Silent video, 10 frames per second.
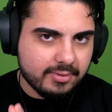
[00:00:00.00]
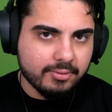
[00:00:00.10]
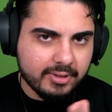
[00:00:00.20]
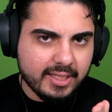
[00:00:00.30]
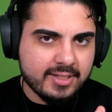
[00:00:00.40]

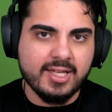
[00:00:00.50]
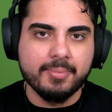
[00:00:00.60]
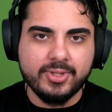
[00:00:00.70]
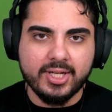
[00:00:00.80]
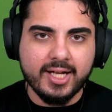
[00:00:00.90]
You'll get
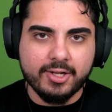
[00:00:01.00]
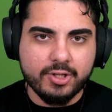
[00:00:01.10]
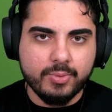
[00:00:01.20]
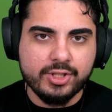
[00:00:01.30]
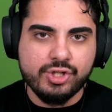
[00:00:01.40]
something. I don't know
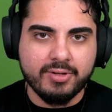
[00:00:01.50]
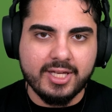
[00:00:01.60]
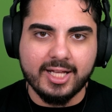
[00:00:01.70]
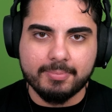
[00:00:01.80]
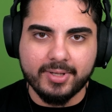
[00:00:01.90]
what you'll
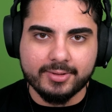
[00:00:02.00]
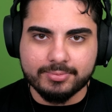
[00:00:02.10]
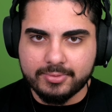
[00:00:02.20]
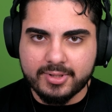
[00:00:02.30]
get, but we'll